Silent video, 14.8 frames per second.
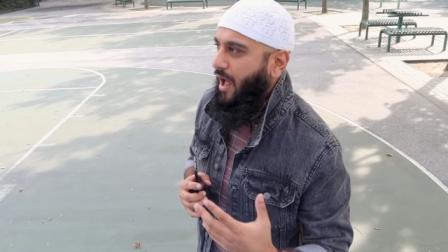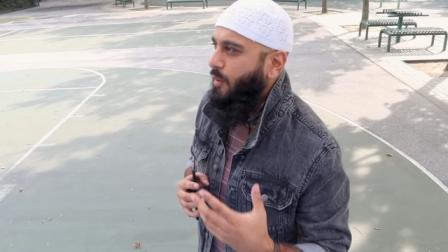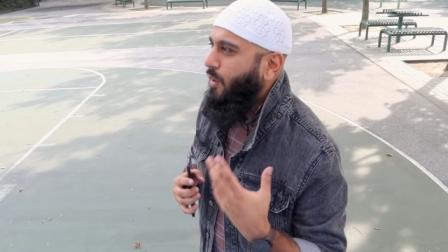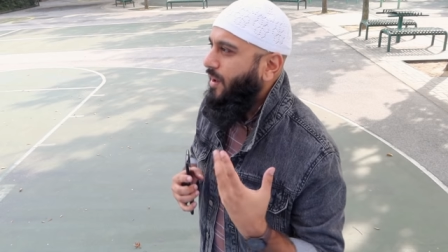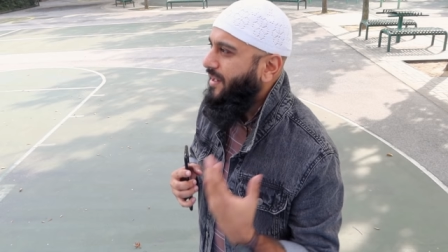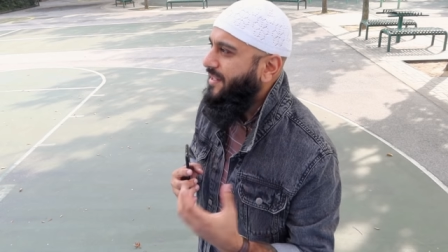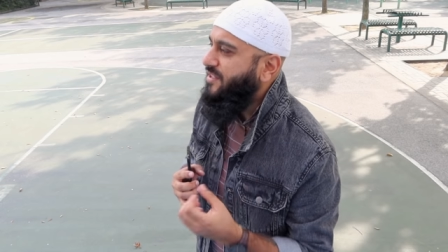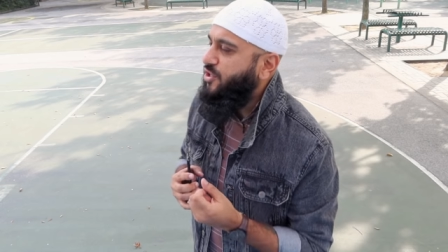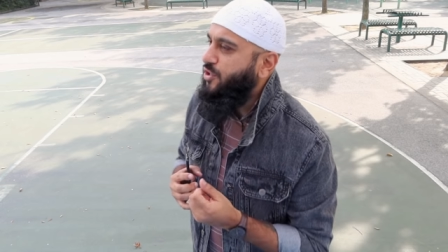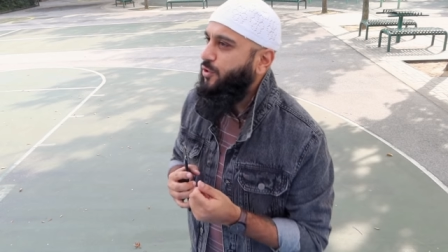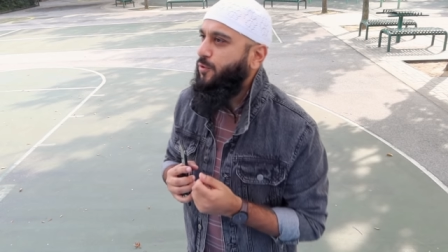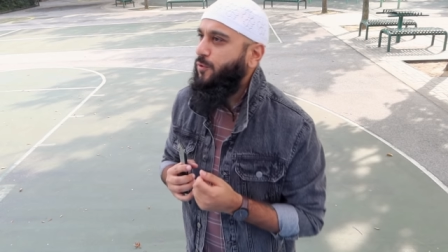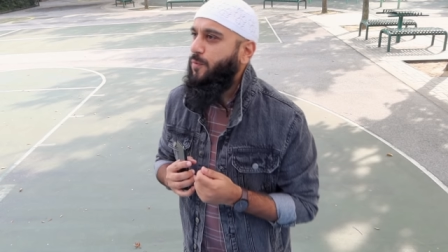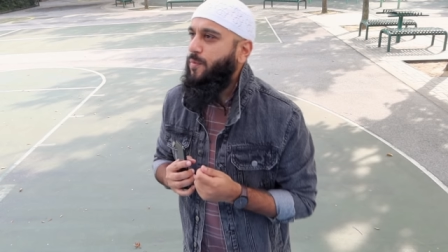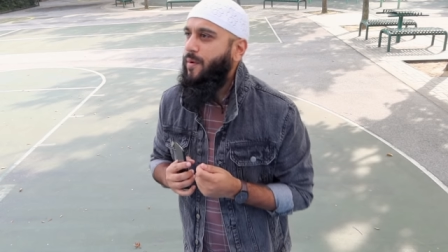I wanted
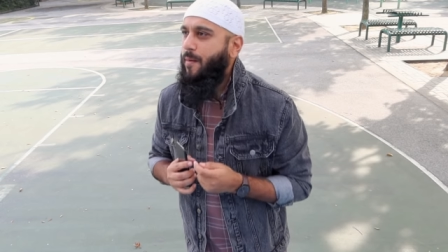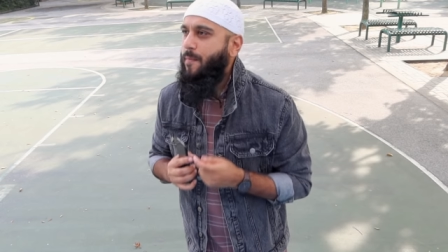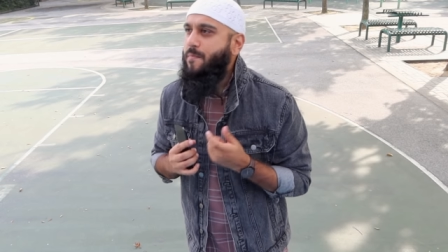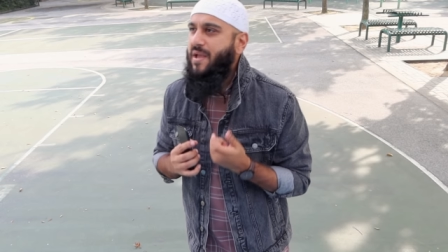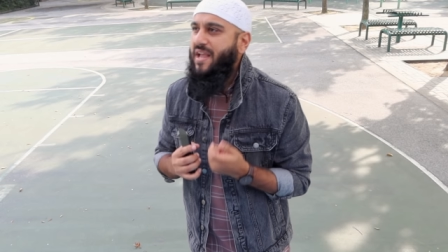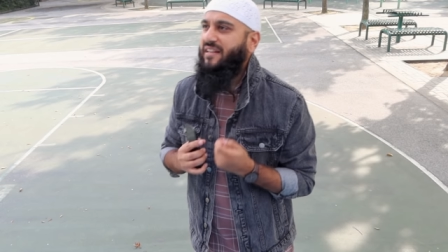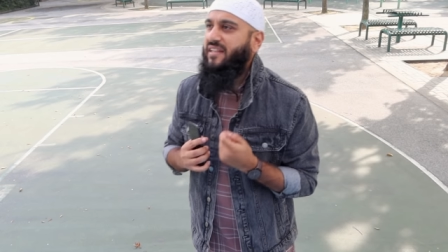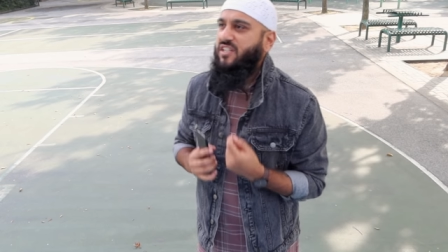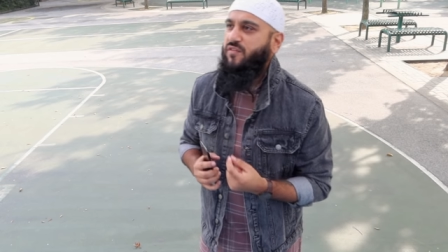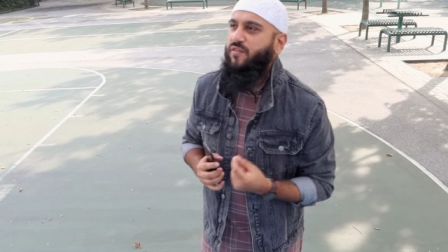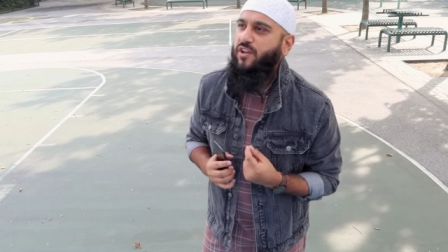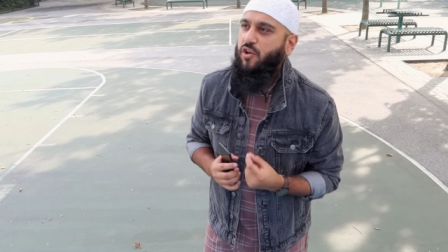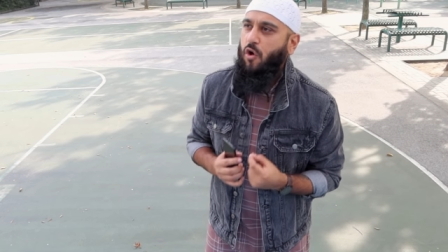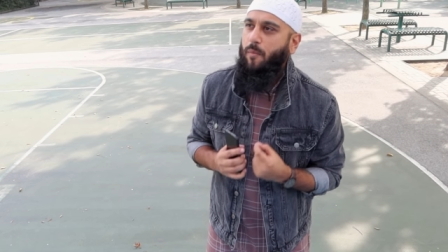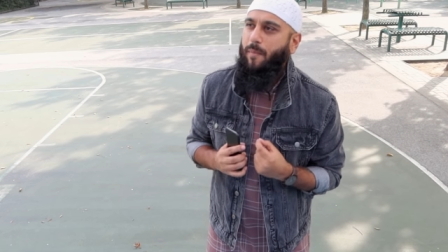to make this
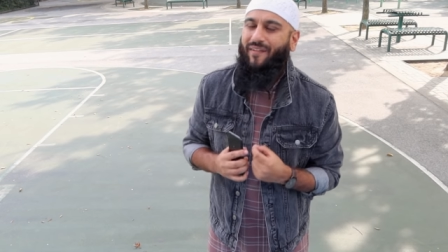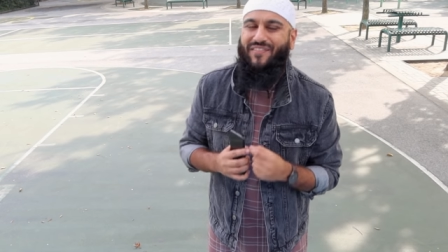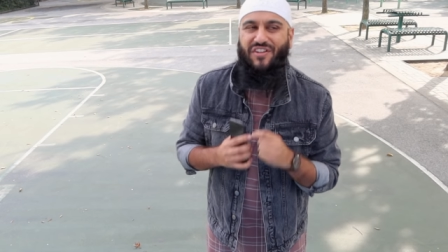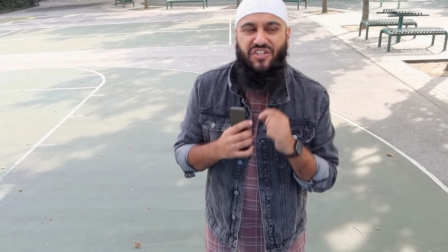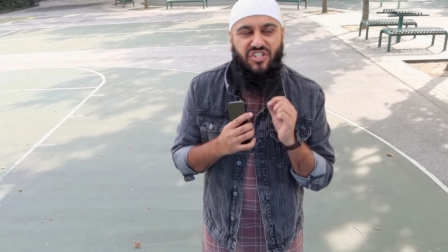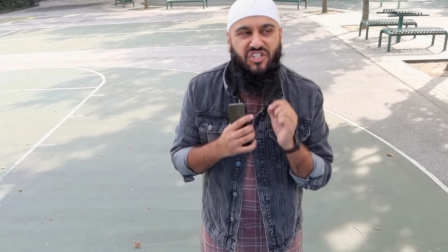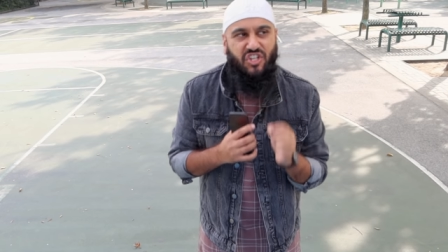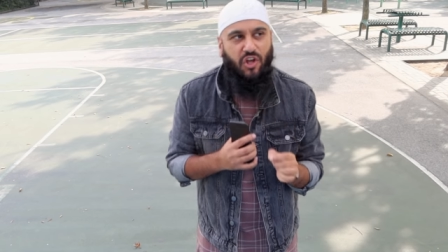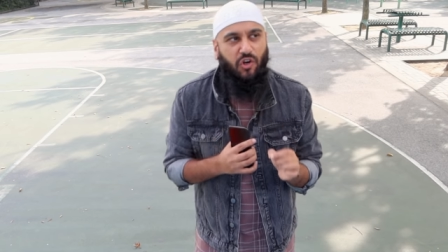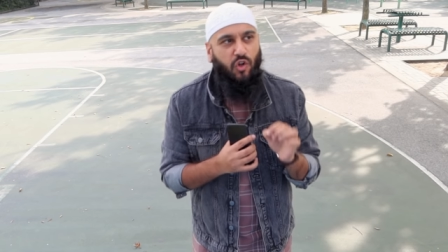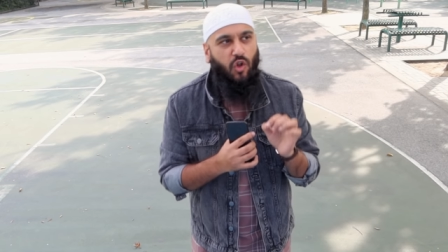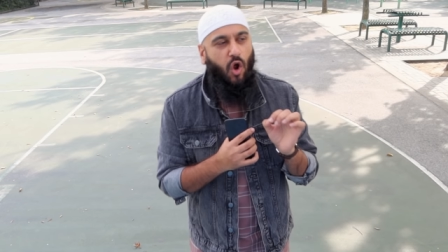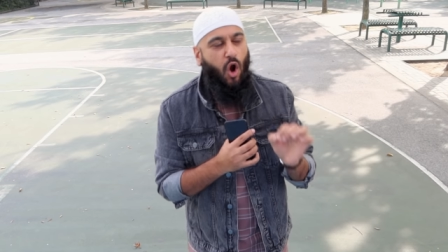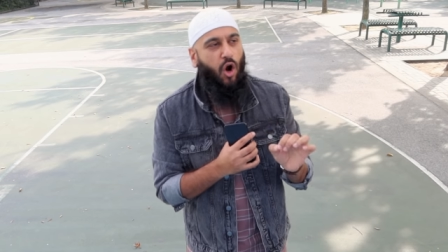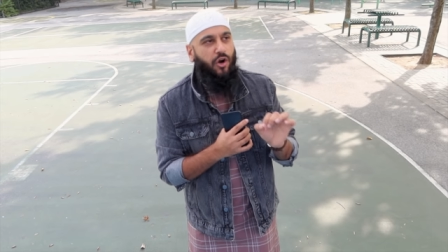video about the
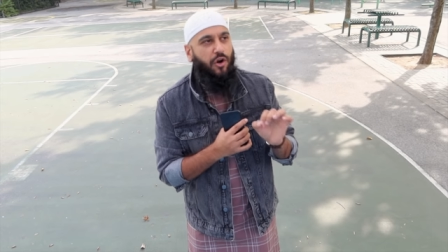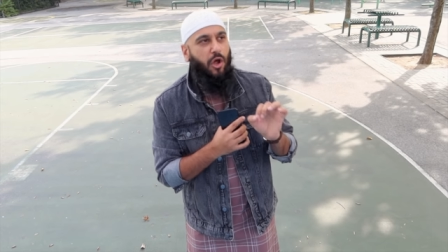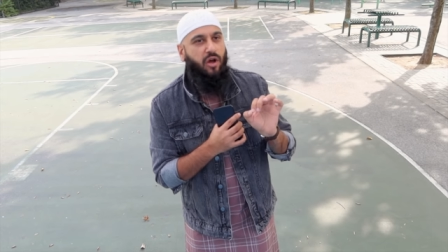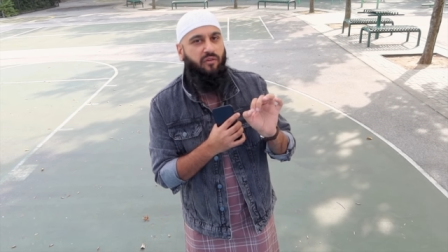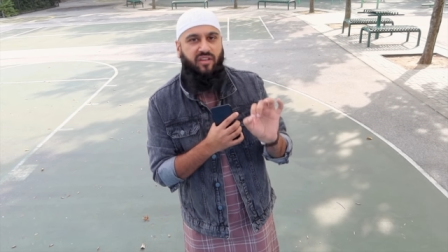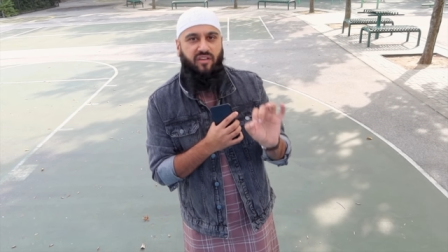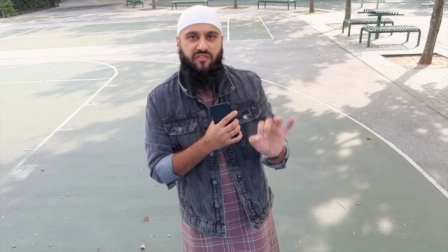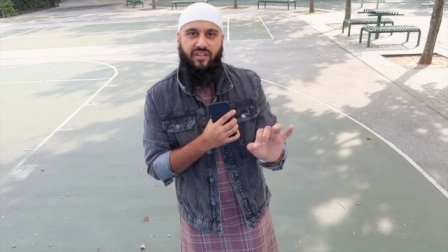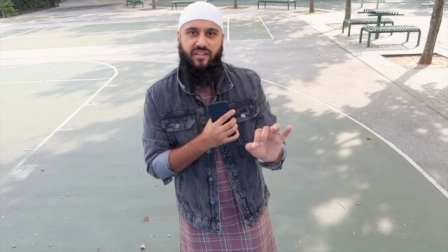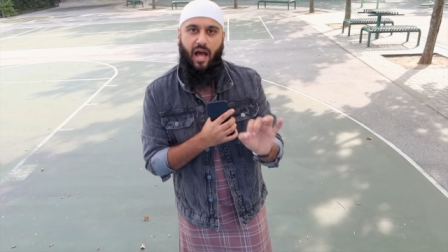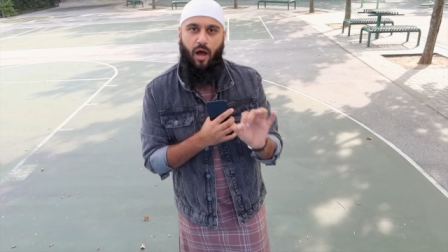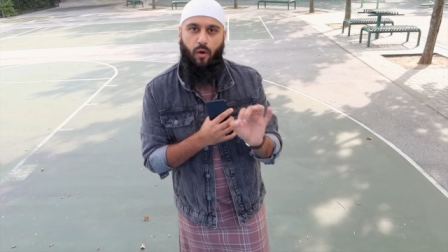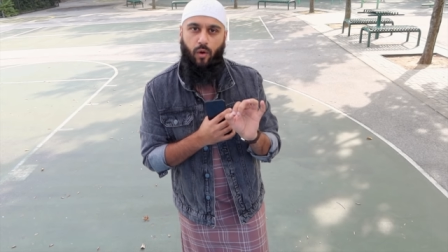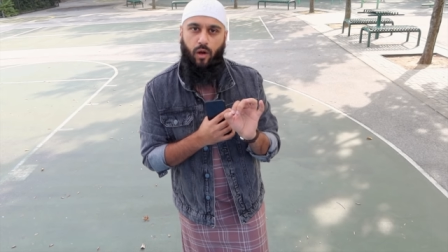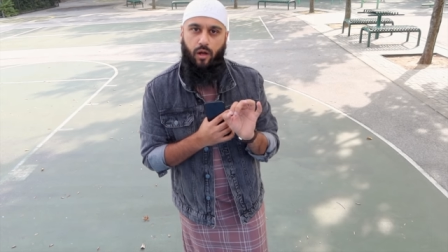subtle art of giving
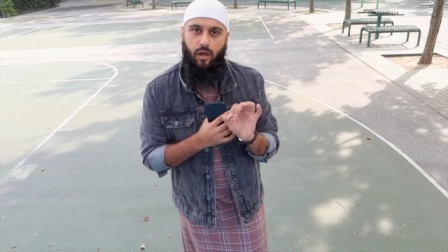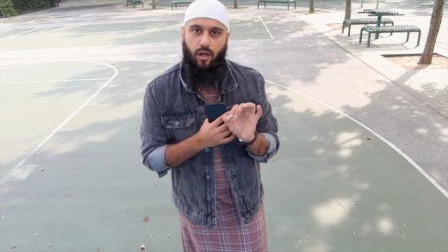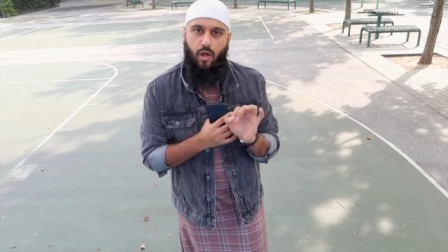dawah